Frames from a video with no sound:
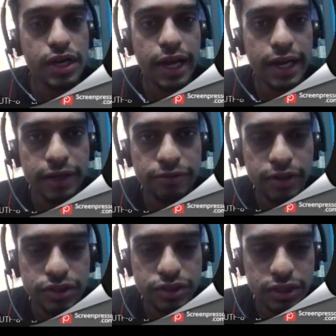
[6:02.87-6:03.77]
heading
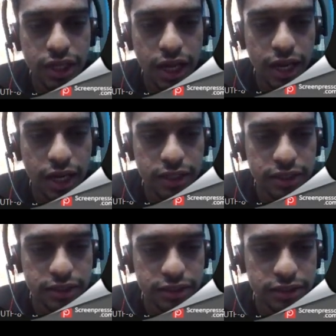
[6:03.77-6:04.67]
function, and
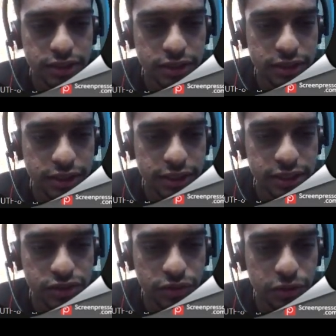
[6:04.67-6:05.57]
this is the
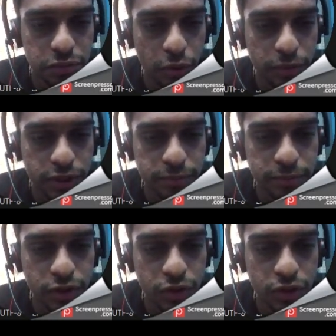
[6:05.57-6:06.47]
details of the property
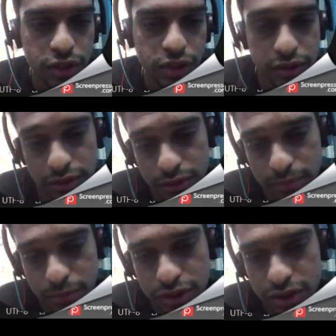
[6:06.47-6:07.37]
below
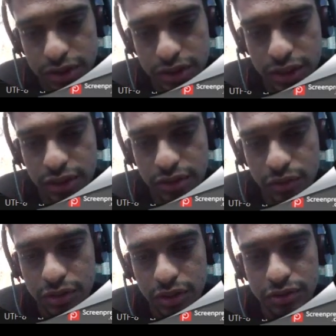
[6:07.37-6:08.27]
purchased in
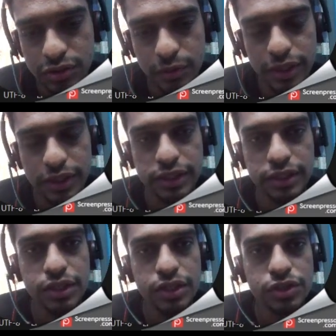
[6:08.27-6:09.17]
2020.
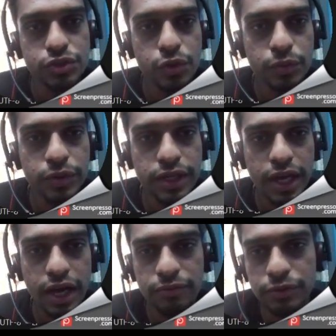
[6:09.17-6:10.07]
So we
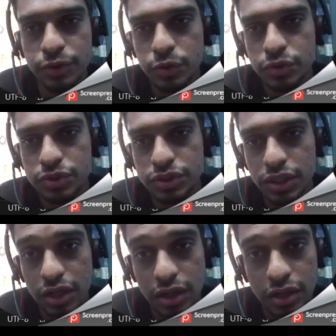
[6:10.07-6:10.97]
have used
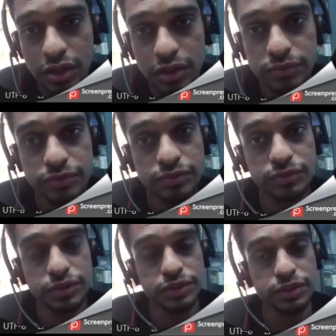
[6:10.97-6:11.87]
a
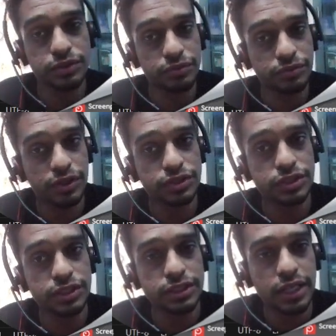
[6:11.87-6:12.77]

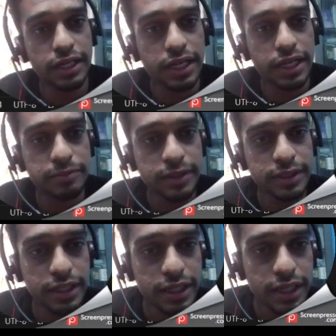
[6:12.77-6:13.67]
function that has been
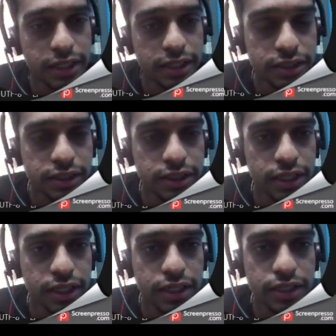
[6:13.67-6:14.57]
declared
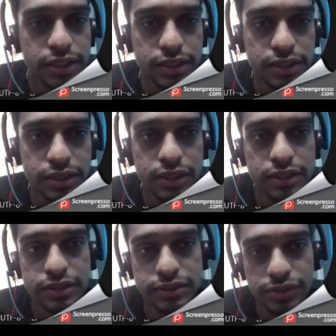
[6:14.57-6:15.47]
in the
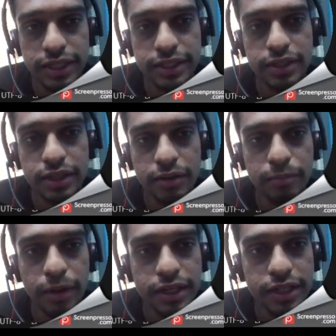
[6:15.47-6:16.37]
trait
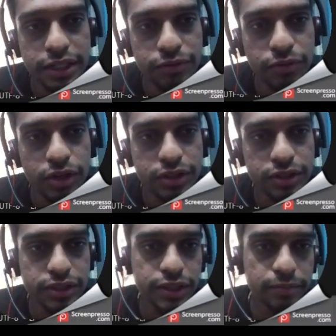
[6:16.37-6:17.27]
by the default
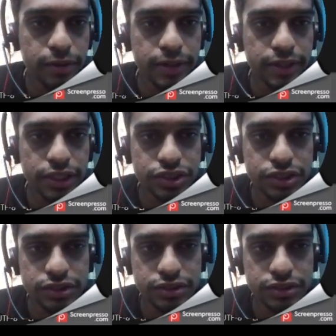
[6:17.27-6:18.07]
implementation.